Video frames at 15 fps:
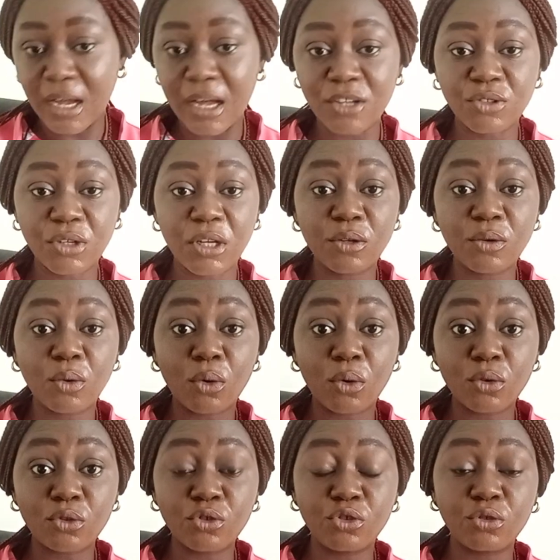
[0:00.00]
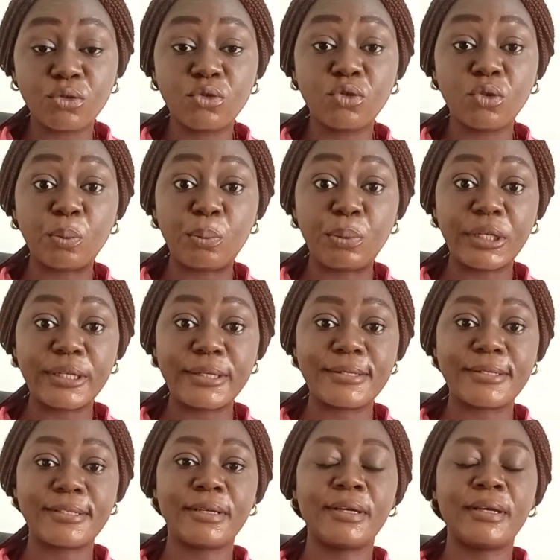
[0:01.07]
actually urge you to
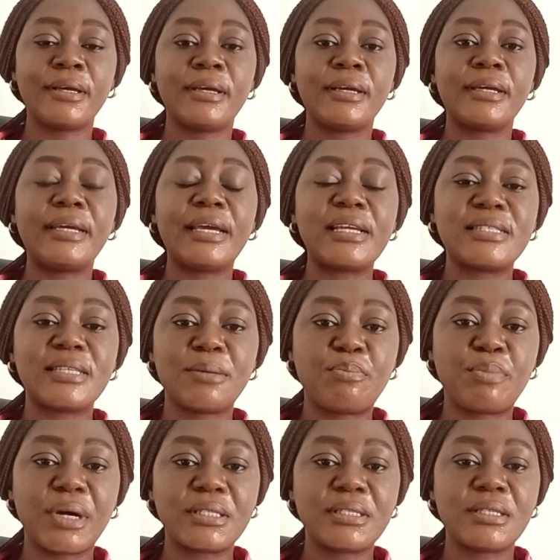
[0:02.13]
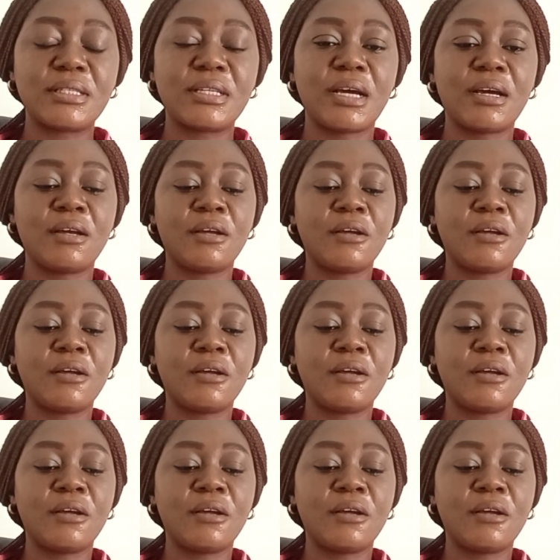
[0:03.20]
please get a partner.